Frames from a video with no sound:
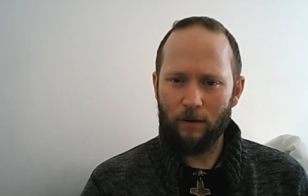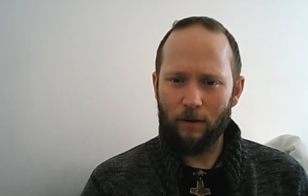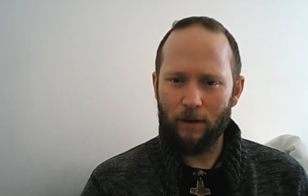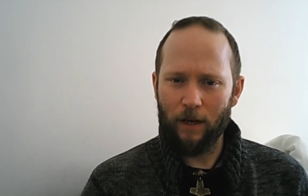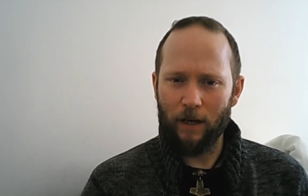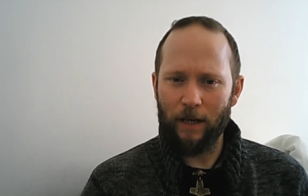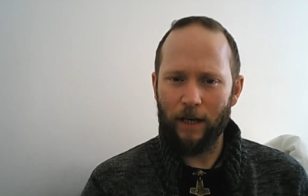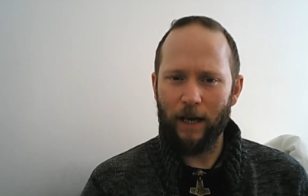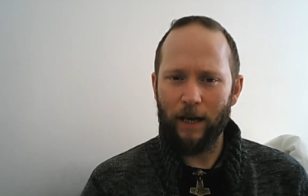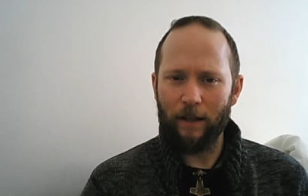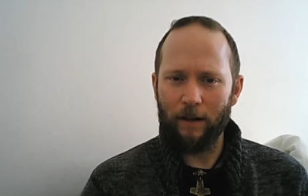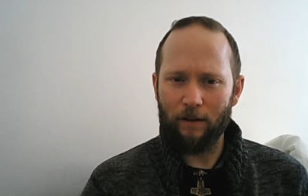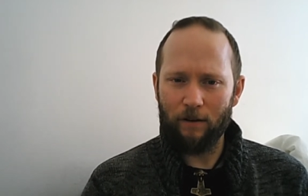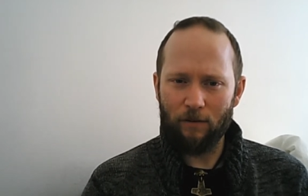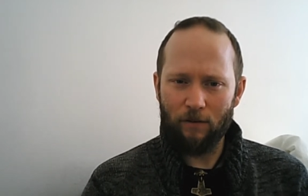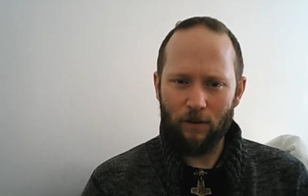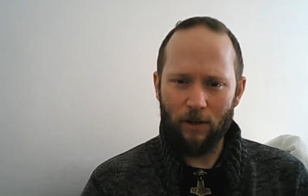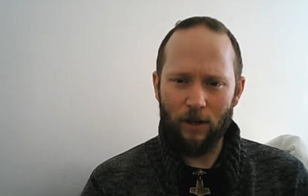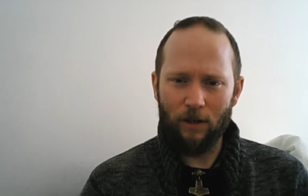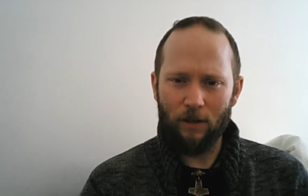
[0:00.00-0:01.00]
again,
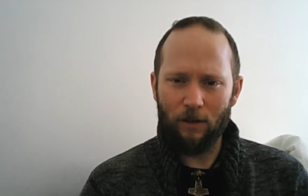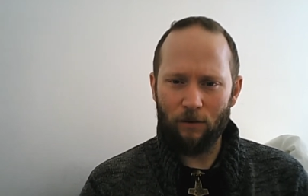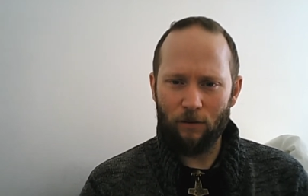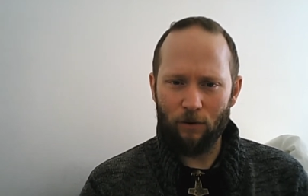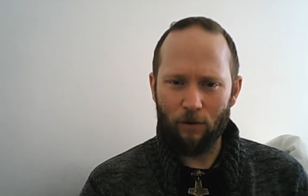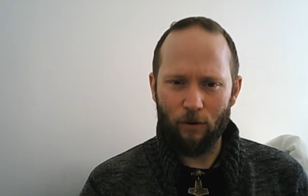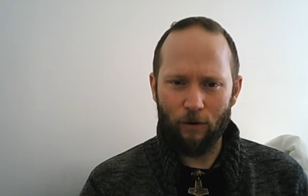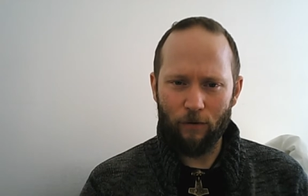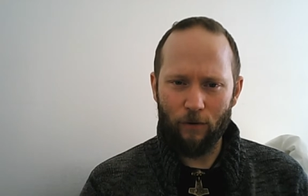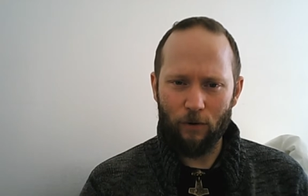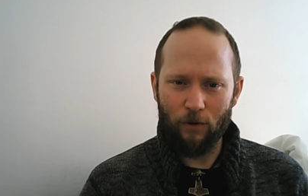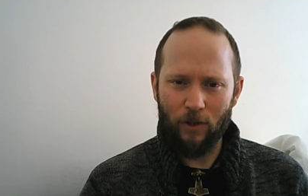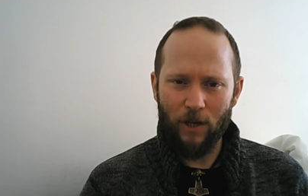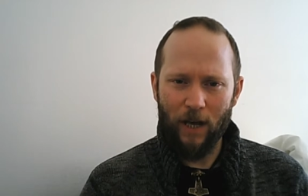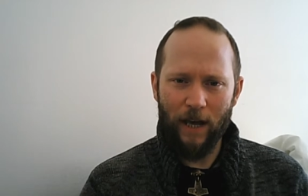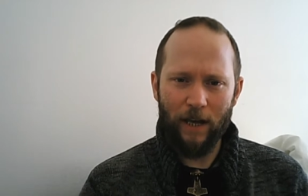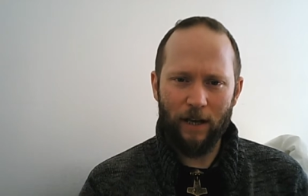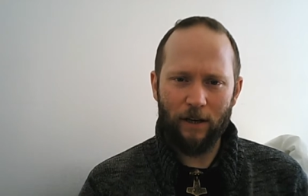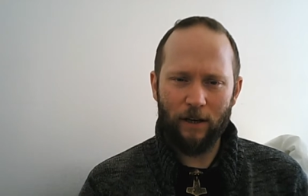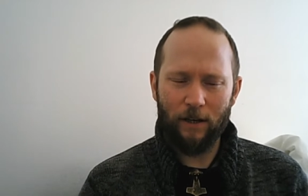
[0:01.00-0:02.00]
the you know if you
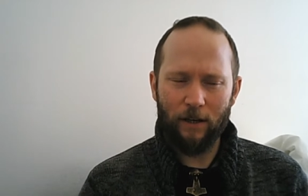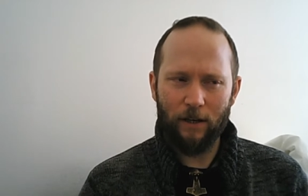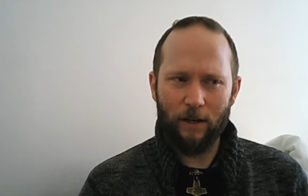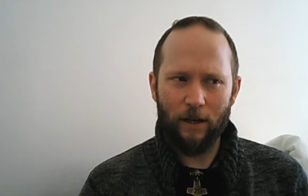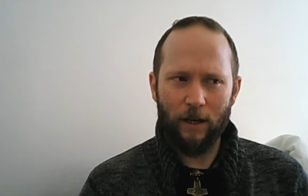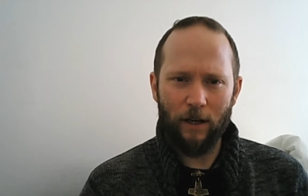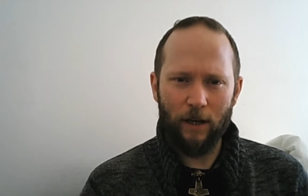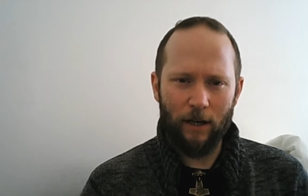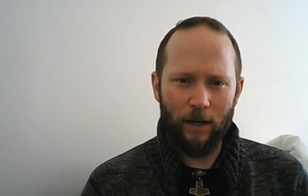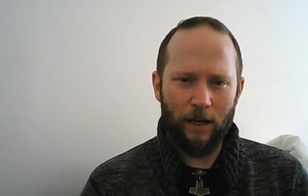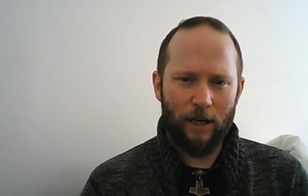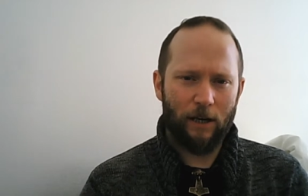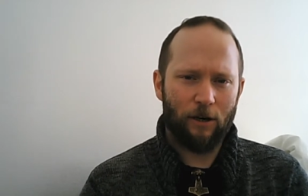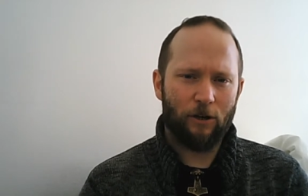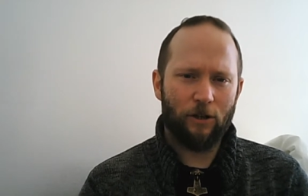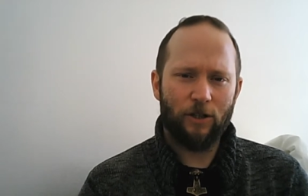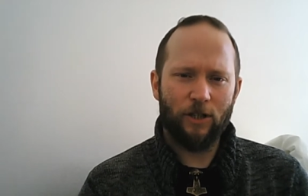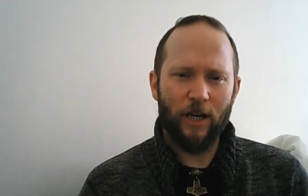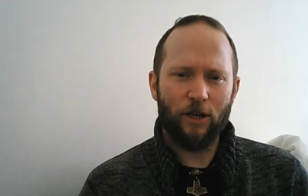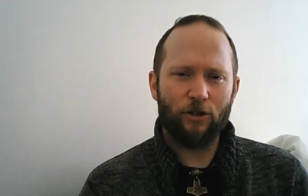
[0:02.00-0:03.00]
take
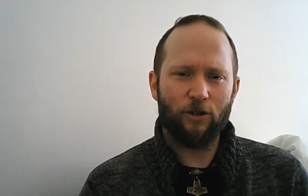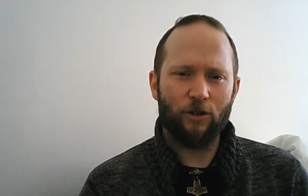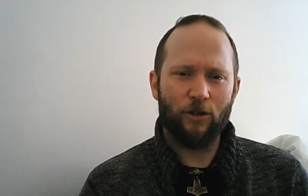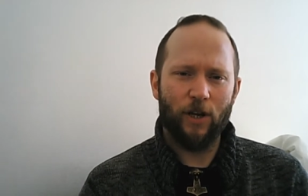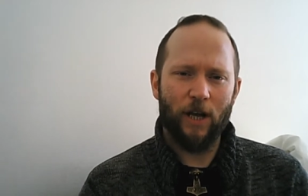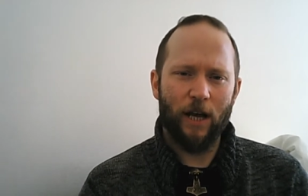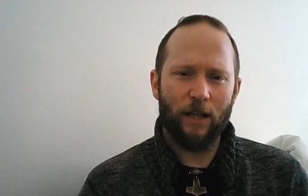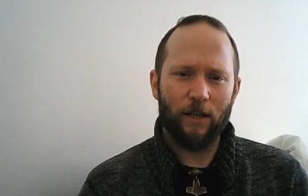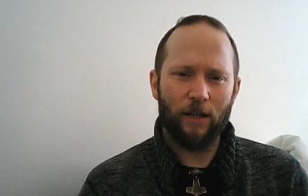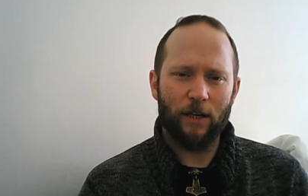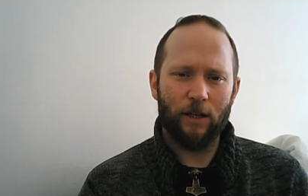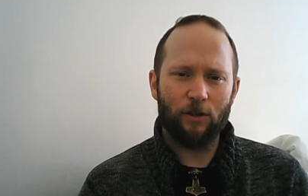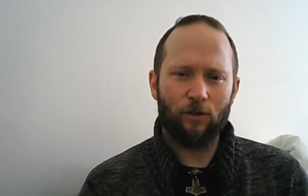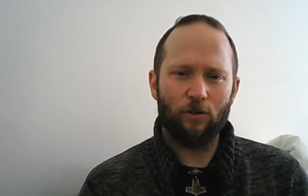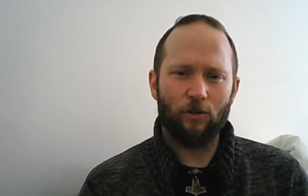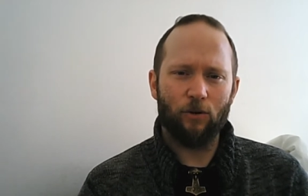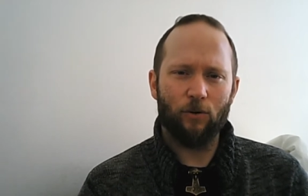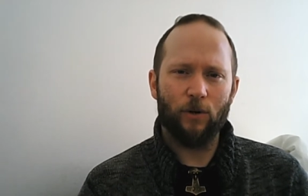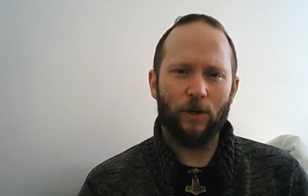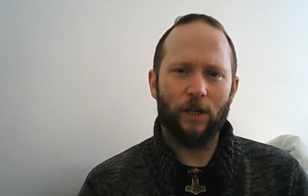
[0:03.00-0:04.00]
intersectionality
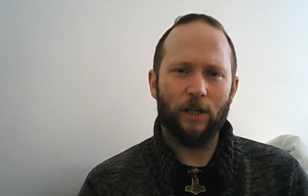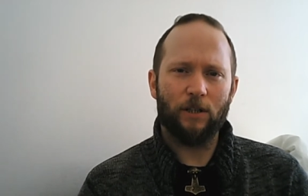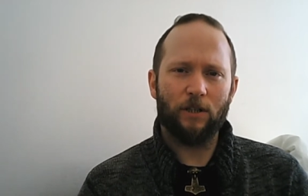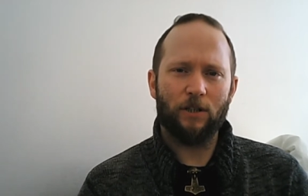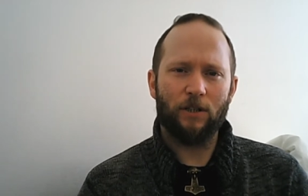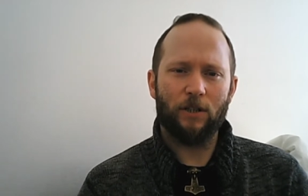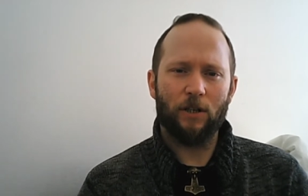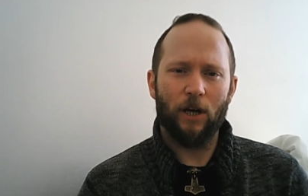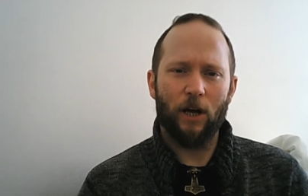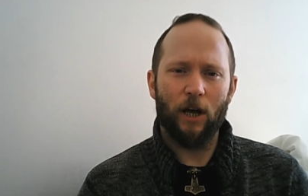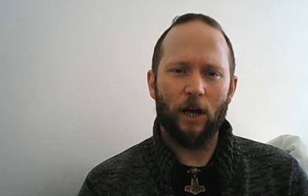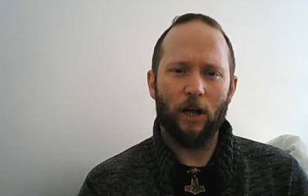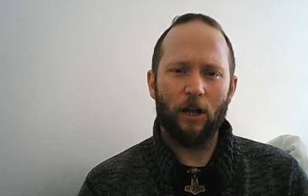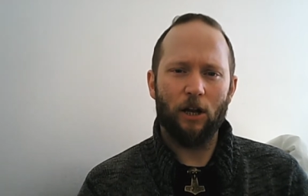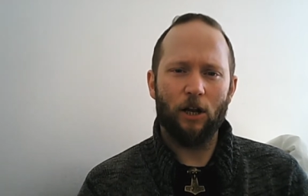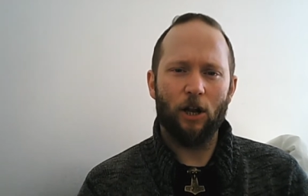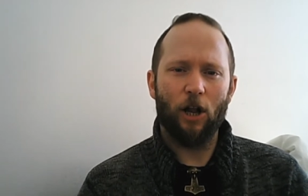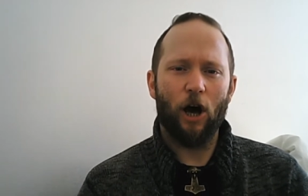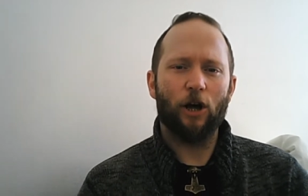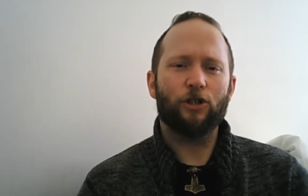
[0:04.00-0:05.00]
to its uh,
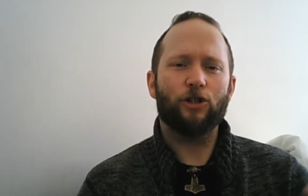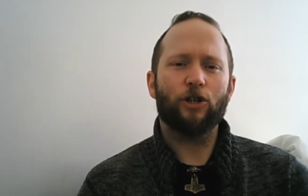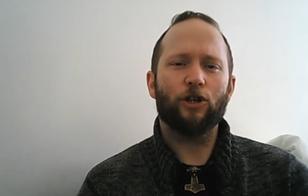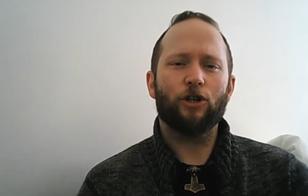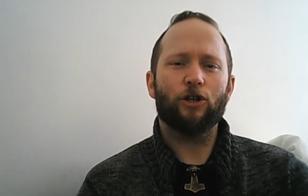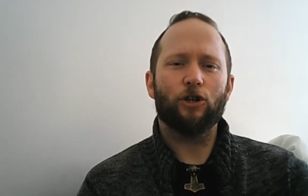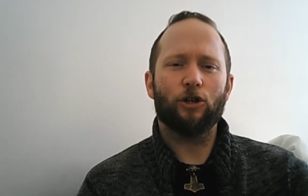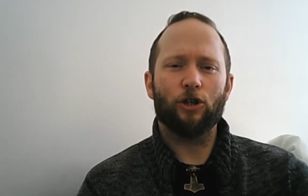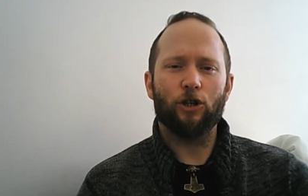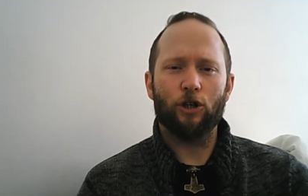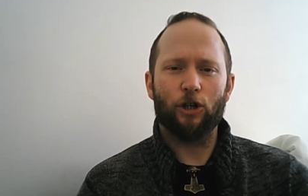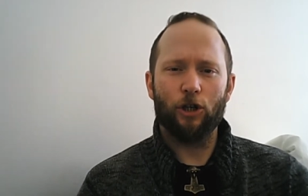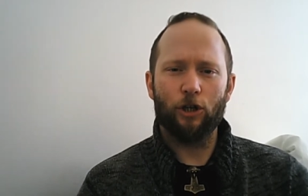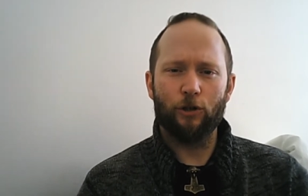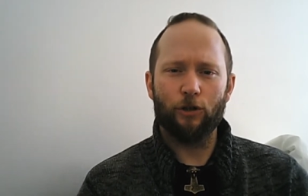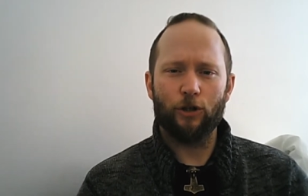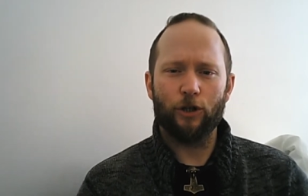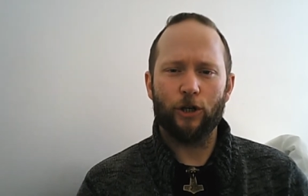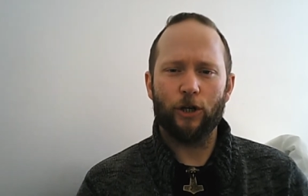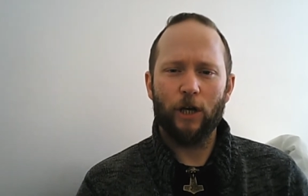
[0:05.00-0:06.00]
logical
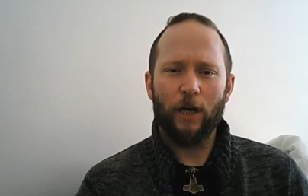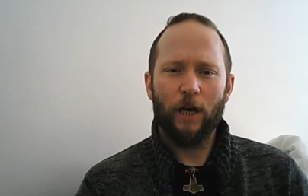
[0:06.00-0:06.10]
conclusion,